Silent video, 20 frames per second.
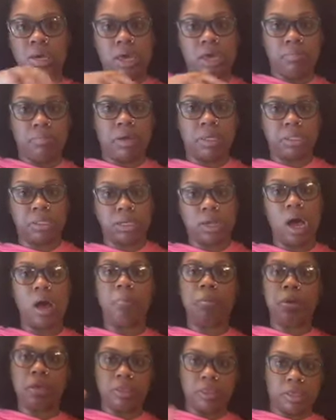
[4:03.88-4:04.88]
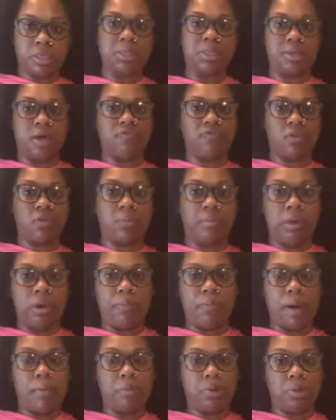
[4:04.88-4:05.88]
and mix it up and then stuff the bell
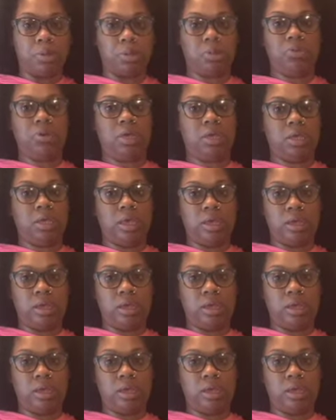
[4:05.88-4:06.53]
pepper and zucchini in